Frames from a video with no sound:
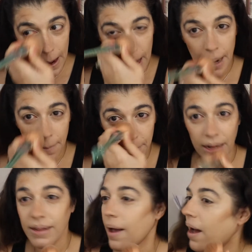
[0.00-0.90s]
and then
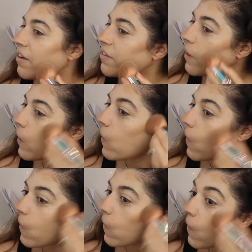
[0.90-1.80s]
blend that after,
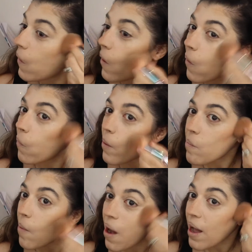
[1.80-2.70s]
we
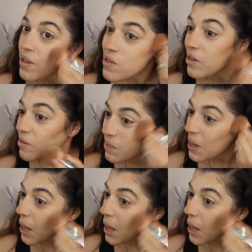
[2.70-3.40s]
might just be